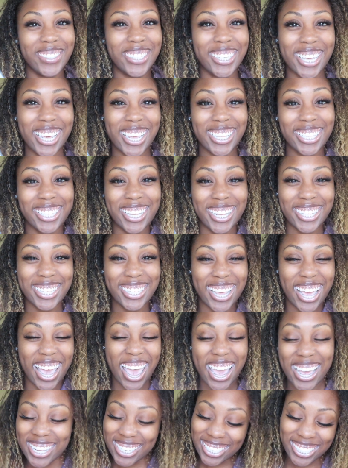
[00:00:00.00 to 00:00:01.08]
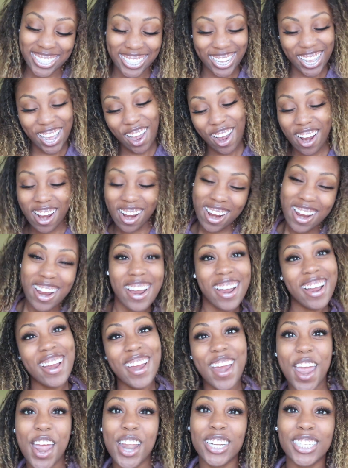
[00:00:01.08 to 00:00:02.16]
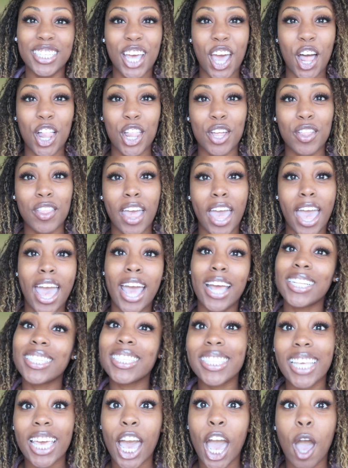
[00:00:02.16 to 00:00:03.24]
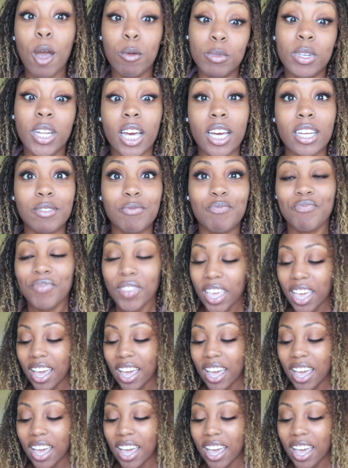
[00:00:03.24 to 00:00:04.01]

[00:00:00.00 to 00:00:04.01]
we get to text her and tell her that I'm done.